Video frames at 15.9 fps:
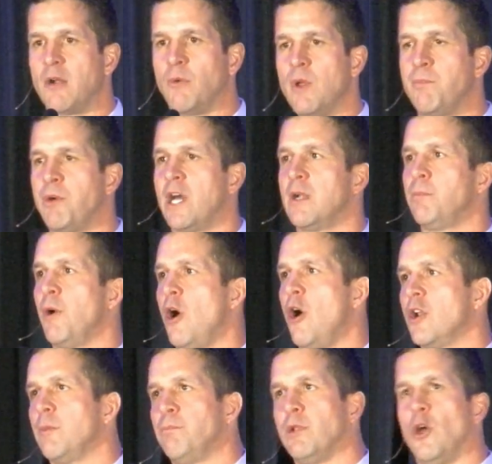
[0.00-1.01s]
We punt a ball,
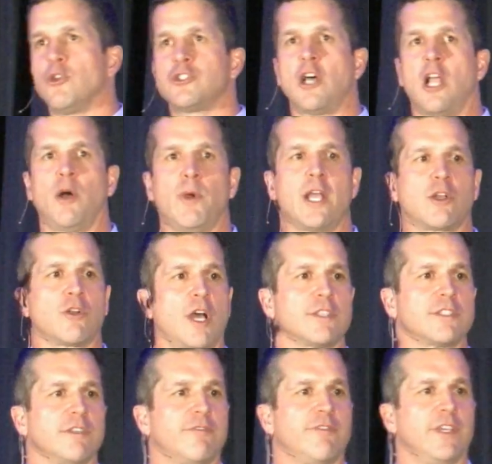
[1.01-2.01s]
and it blows all the way across
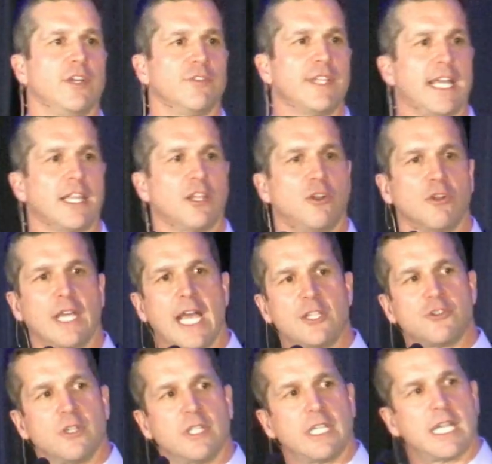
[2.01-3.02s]
the field. And that little guy,
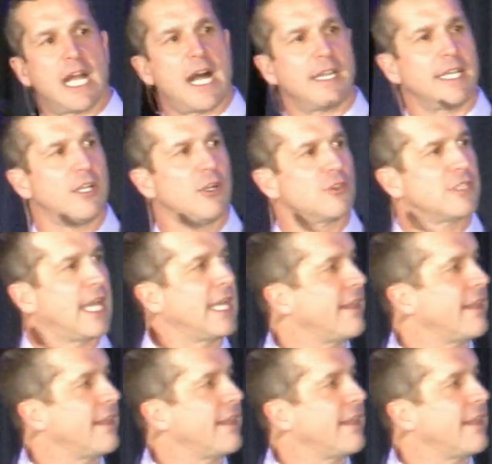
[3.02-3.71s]
Trendon Holiday, goes like